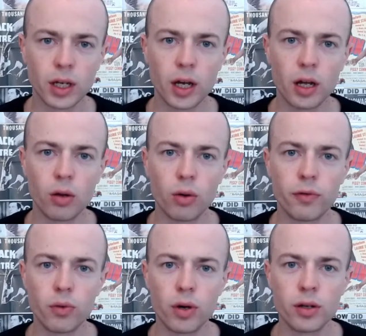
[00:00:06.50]
Hello
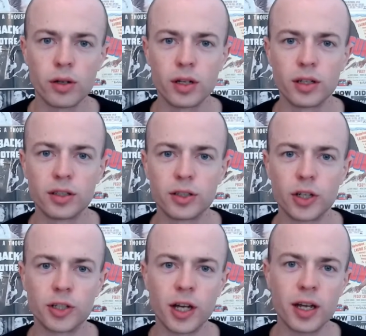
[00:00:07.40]
everyone,
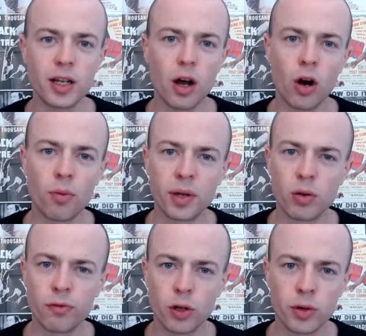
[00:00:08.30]
today I'll be
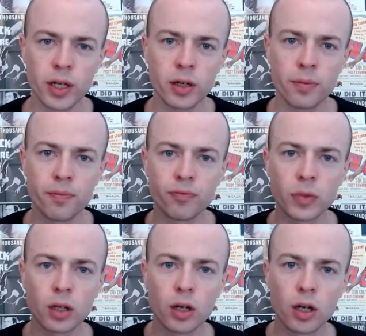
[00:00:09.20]
reviewing
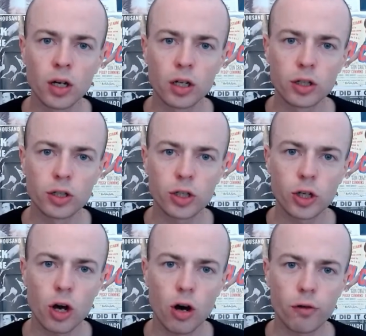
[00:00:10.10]

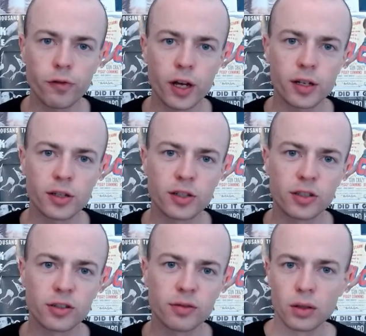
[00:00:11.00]
Scarface.
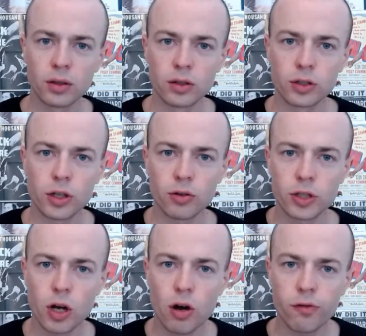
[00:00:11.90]
So
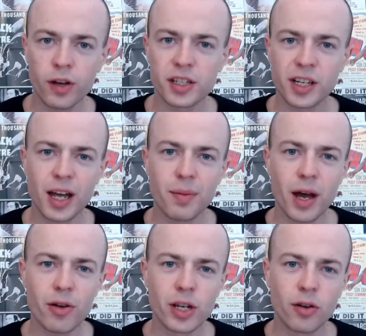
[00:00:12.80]
Scarface came out
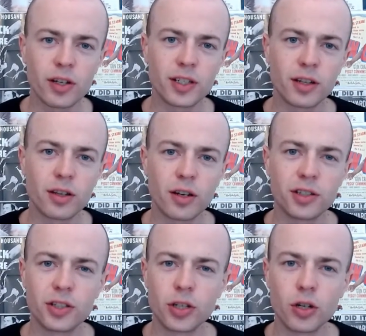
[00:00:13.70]
in
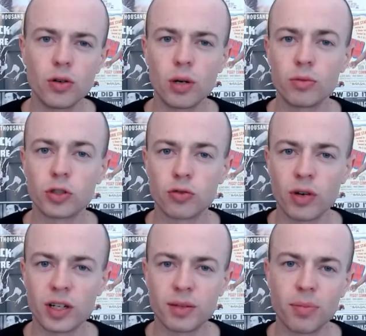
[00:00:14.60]
1932 and was
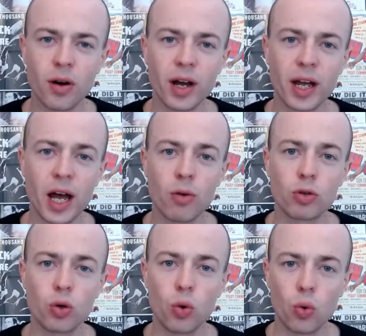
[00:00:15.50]
directed by Howard
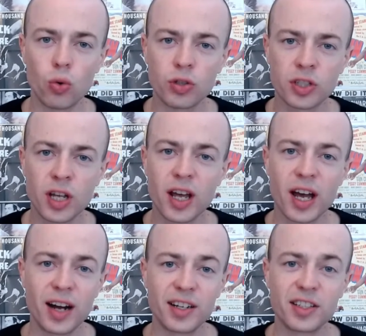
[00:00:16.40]
Hawks
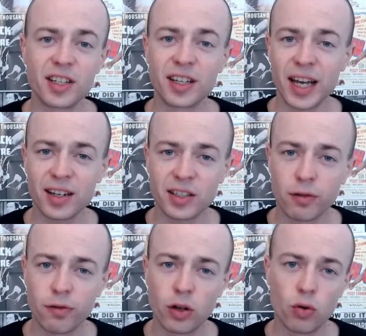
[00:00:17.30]
and this is a gangster
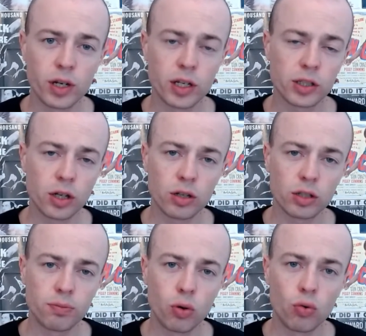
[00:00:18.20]
film and it stars
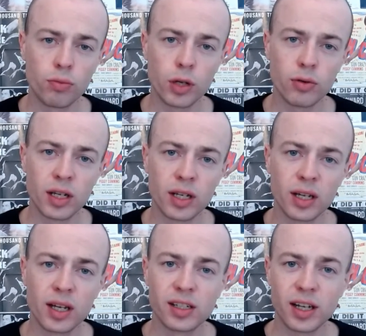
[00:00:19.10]
Paul Muni
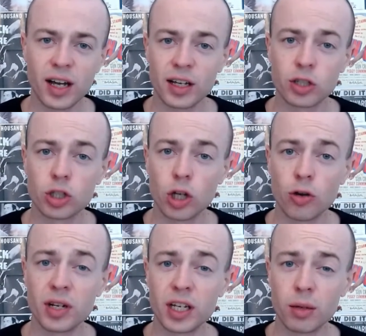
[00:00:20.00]
as
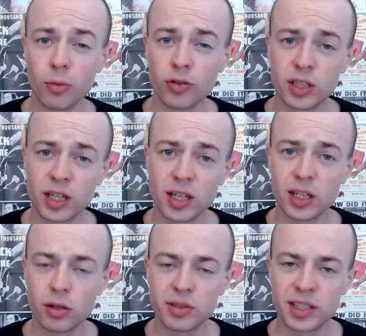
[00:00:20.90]
Tony Camonte
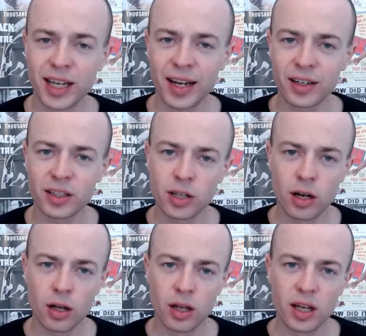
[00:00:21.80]
who is a gangster
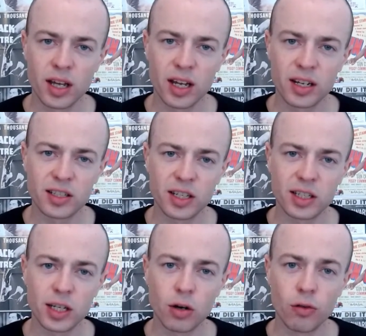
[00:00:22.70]
in the
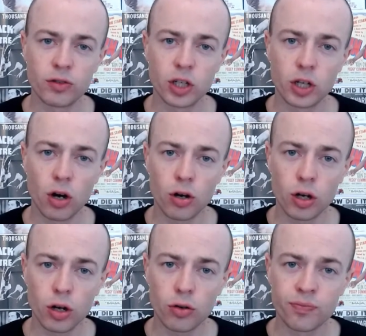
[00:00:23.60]
city of
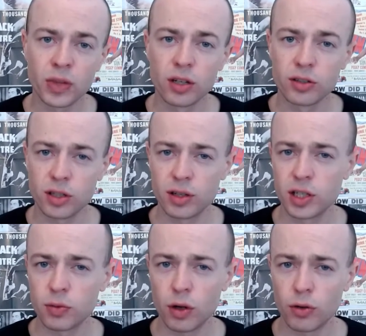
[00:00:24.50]
Chicago. So this is
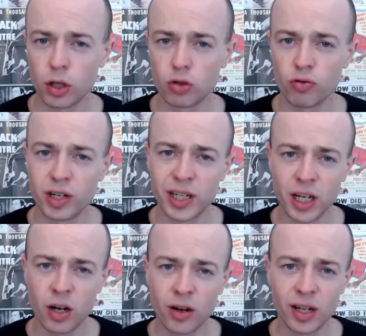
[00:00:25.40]
one of those really
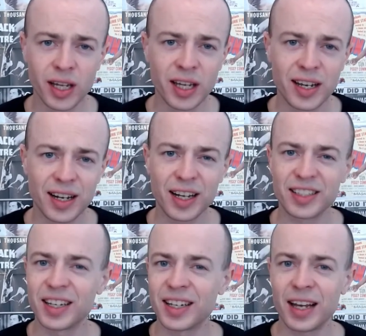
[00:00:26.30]
early
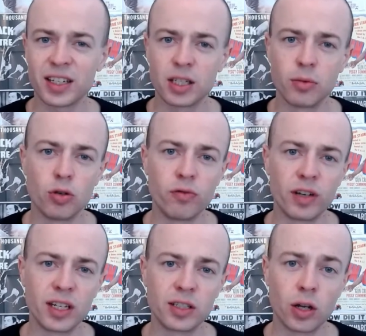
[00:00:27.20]
classic gangster
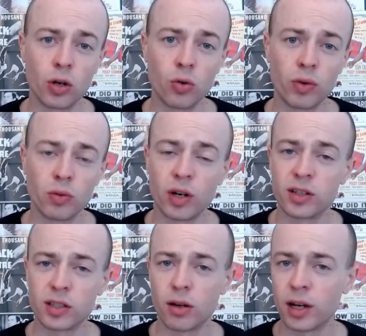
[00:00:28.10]
movies along with ones
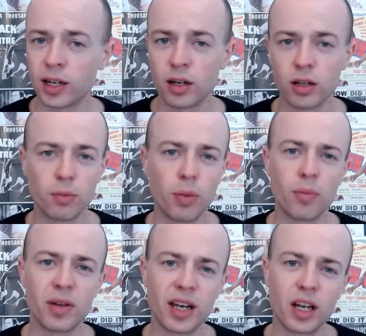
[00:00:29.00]
like The
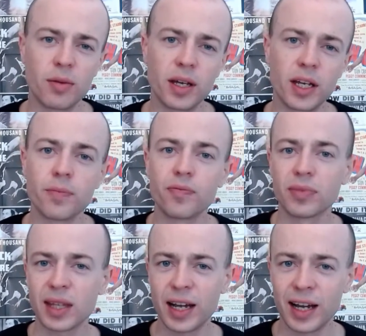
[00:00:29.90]
Public Enemy
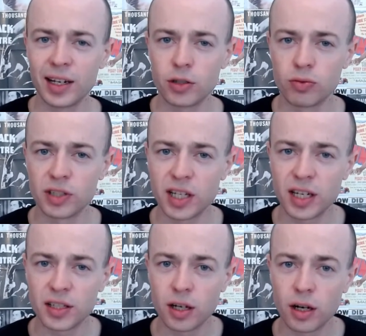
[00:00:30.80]
and Little
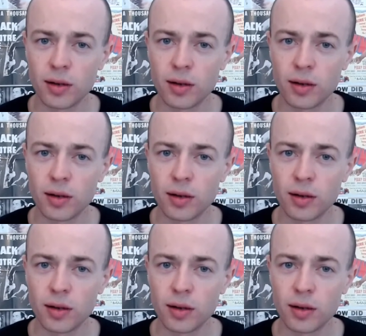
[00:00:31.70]
Caesar